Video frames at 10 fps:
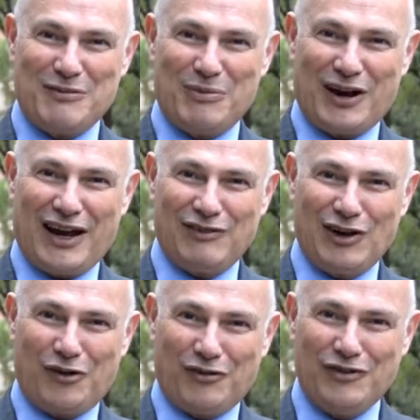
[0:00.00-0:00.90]
but I have a lot
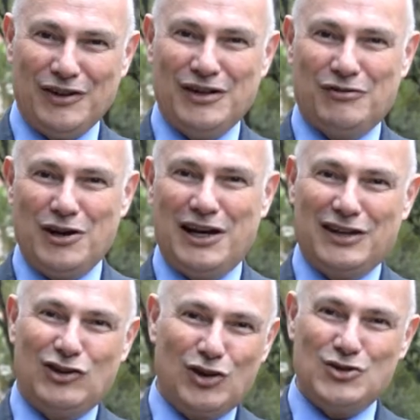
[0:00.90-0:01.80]
of really
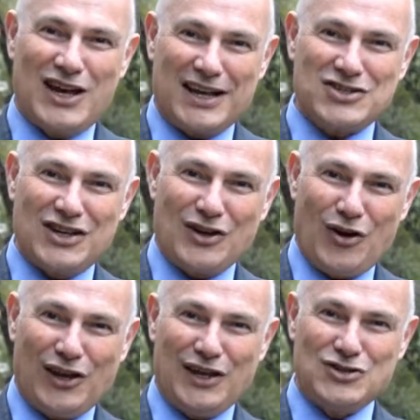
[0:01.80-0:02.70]
enthusiastic
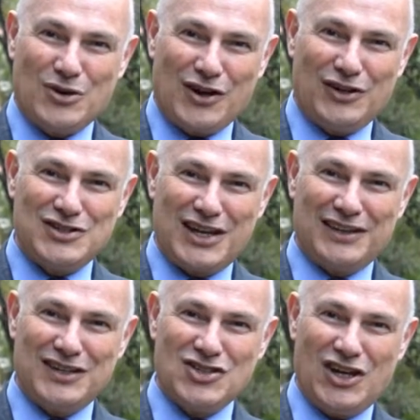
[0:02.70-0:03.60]
colleagues who are going to take
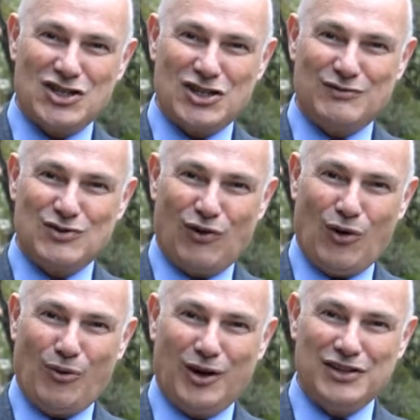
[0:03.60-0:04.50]
these initiatives
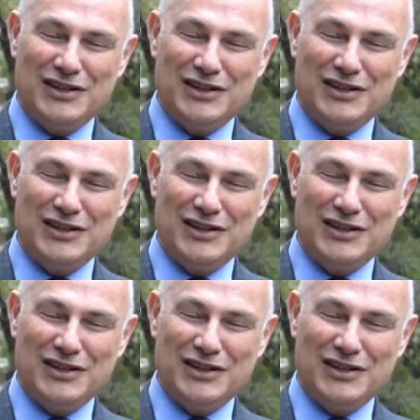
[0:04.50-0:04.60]
forward,